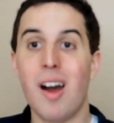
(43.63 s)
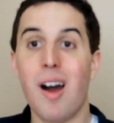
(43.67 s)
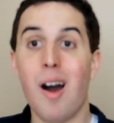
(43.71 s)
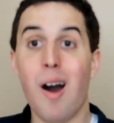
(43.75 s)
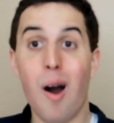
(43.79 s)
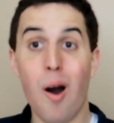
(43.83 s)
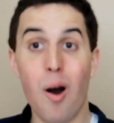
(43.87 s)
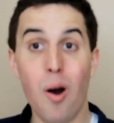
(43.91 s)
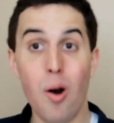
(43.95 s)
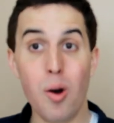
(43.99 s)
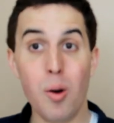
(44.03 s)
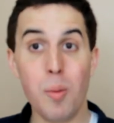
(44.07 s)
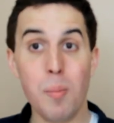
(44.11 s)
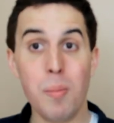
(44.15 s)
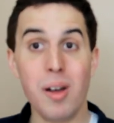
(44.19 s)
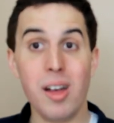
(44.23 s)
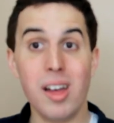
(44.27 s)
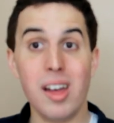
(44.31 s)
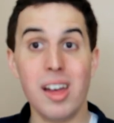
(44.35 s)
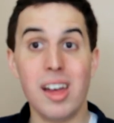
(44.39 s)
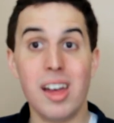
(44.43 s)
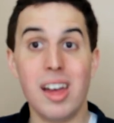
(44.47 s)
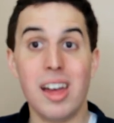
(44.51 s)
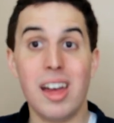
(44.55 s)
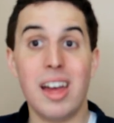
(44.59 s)
Home,
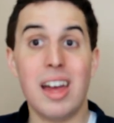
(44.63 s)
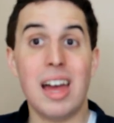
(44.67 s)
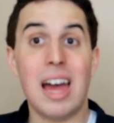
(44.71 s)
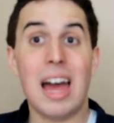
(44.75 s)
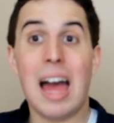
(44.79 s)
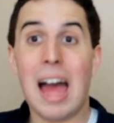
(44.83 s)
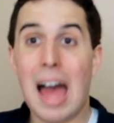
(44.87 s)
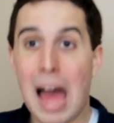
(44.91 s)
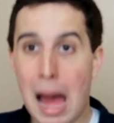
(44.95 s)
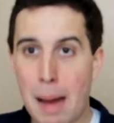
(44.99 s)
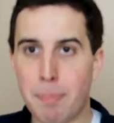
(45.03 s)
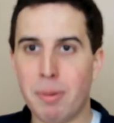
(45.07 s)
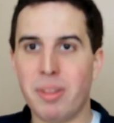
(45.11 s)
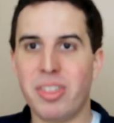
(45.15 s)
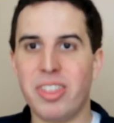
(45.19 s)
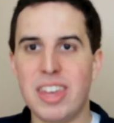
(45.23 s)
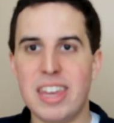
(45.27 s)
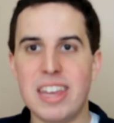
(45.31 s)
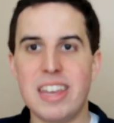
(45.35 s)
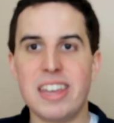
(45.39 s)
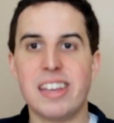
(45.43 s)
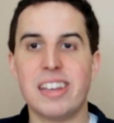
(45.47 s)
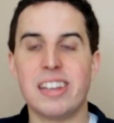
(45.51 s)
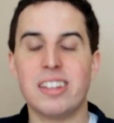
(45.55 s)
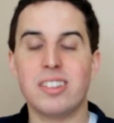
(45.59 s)

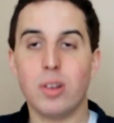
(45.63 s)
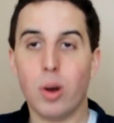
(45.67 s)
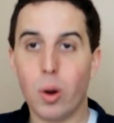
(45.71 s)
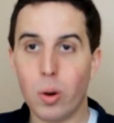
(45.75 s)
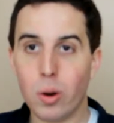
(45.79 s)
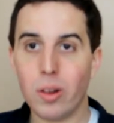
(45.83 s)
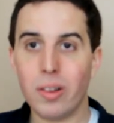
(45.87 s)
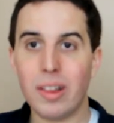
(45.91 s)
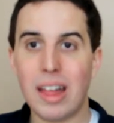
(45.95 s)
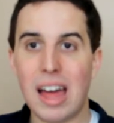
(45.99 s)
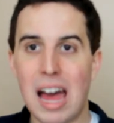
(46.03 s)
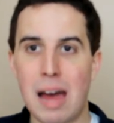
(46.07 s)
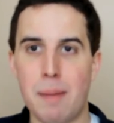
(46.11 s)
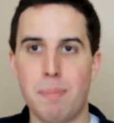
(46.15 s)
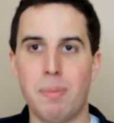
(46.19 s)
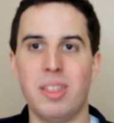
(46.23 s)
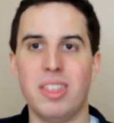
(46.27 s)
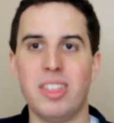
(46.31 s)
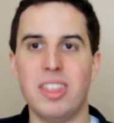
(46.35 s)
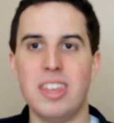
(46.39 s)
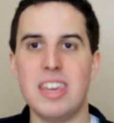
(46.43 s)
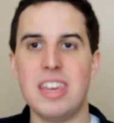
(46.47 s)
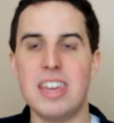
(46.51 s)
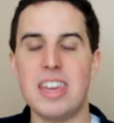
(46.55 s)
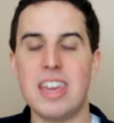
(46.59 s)
apathy. Total
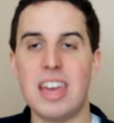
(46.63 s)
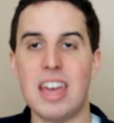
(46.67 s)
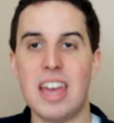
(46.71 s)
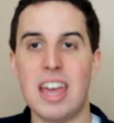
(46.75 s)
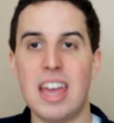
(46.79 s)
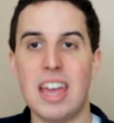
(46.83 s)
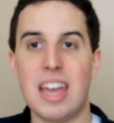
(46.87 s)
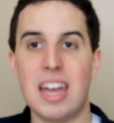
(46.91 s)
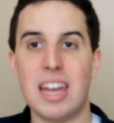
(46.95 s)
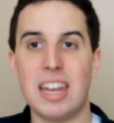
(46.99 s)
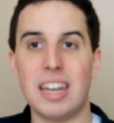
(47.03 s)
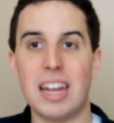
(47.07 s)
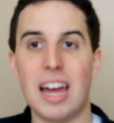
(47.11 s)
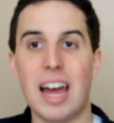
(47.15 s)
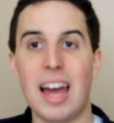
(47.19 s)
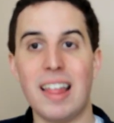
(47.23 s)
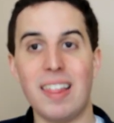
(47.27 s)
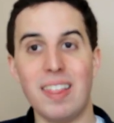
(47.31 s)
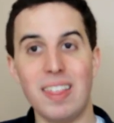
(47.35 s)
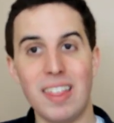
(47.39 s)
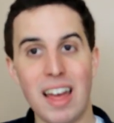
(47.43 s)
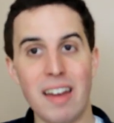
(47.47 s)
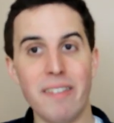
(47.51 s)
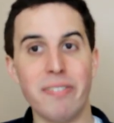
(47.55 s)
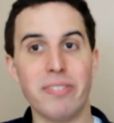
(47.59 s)
apathy, and I
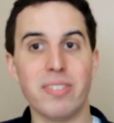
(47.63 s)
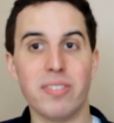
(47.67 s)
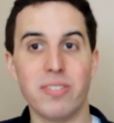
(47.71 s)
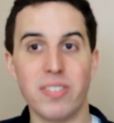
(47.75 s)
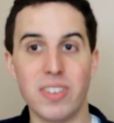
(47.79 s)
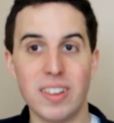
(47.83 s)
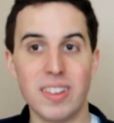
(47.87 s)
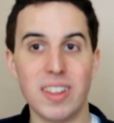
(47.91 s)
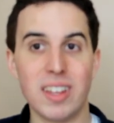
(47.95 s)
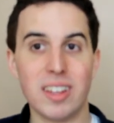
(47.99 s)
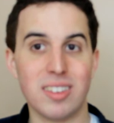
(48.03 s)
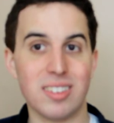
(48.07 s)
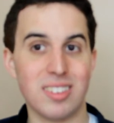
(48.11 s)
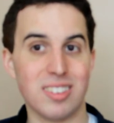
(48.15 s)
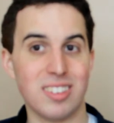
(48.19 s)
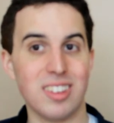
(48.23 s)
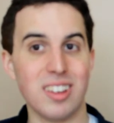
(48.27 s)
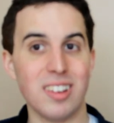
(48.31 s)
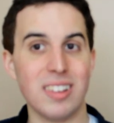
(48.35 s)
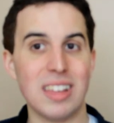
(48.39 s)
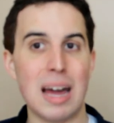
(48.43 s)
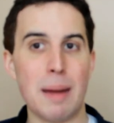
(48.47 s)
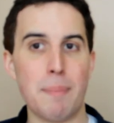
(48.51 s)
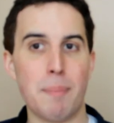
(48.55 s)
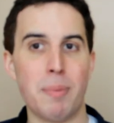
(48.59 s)
left feeling
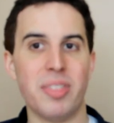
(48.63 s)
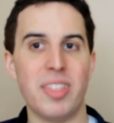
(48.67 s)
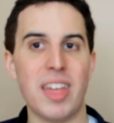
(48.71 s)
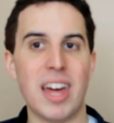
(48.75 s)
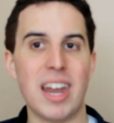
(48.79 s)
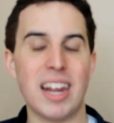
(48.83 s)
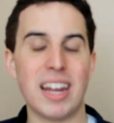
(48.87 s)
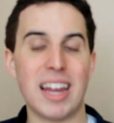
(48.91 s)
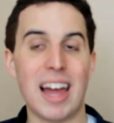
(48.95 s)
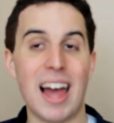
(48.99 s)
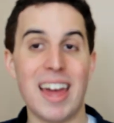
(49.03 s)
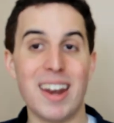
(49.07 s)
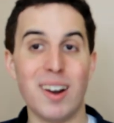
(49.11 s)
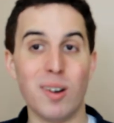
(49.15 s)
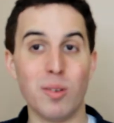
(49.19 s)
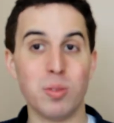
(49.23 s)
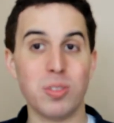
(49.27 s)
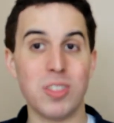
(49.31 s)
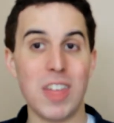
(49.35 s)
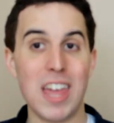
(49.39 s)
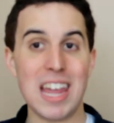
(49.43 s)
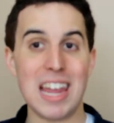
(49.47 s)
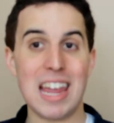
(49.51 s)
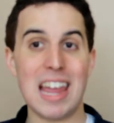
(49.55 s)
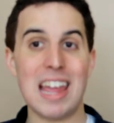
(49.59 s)
still apathetic. I don't
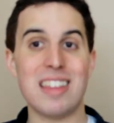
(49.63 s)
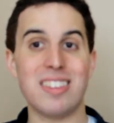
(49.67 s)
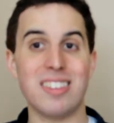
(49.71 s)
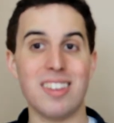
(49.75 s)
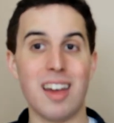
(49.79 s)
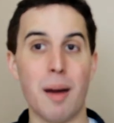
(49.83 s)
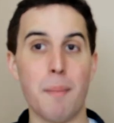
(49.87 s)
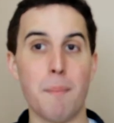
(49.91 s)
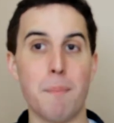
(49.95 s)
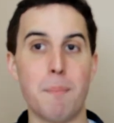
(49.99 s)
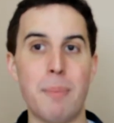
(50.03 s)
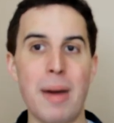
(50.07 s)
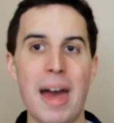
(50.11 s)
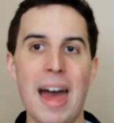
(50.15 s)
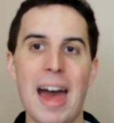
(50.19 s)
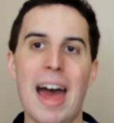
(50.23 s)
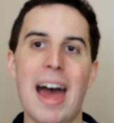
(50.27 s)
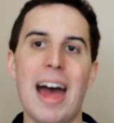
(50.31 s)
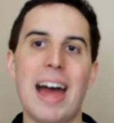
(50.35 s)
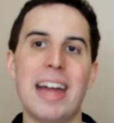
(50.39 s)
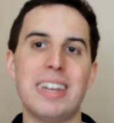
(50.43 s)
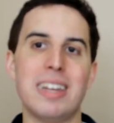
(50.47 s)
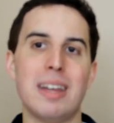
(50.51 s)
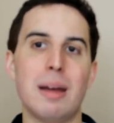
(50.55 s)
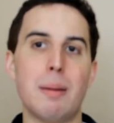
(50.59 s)
think it's a
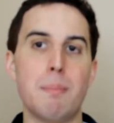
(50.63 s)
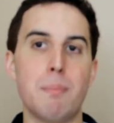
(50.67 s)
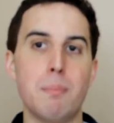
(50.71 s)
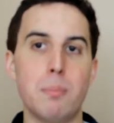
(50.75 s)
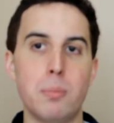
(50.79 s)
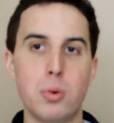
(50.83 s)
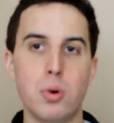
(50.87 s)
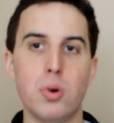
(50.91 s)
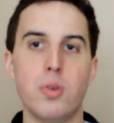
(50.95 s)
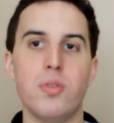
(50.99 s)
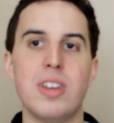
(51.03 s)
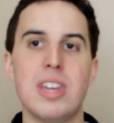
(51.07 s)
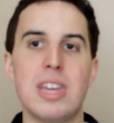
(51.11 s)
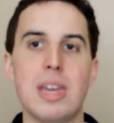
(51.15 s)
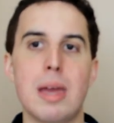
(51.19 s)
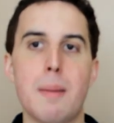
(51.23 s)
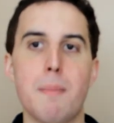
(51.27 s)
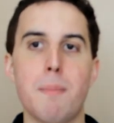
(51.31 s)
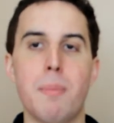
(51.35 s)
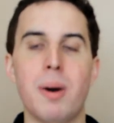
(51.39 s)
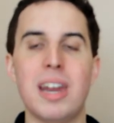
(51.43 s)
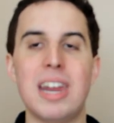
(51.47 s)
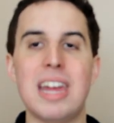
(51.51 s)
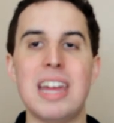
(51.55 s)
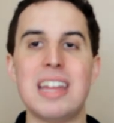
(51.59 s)
bad movie,
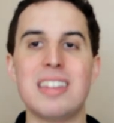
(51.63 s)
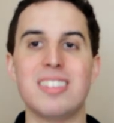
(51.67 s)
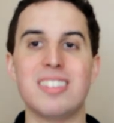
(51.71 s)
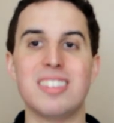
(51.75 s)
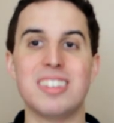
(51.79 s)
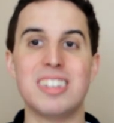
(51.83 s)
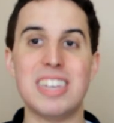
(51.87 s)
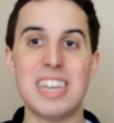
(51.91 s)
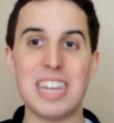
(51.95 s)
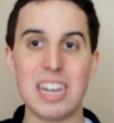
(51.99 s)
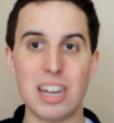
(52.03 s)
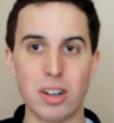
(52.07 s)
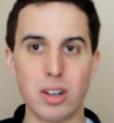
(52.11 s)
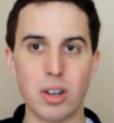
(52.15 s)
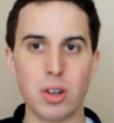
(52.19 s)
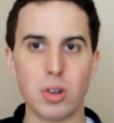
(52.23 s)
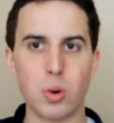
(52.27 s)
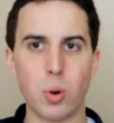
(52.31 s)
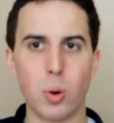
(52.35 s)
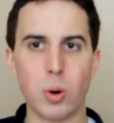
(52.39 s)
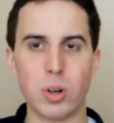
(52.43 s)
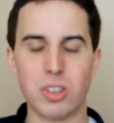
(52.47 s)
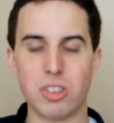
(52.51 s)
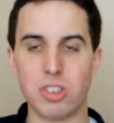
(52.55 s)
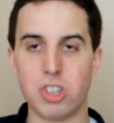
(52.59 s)
but it's geared
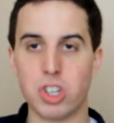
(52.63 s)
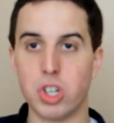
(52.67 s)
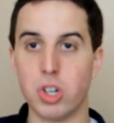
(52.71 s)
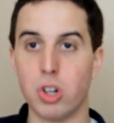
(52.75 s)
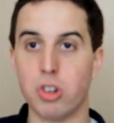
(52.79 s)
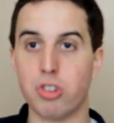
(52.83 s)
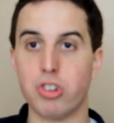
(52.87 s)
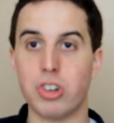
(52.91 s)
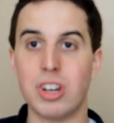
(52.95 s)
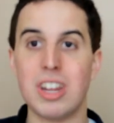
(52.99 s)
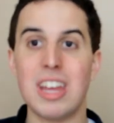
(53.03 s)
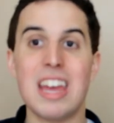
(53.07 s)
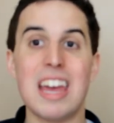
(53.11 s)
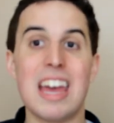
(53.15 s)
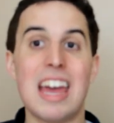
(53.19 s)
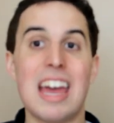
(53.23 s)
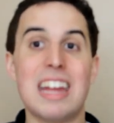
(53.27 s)
towards children.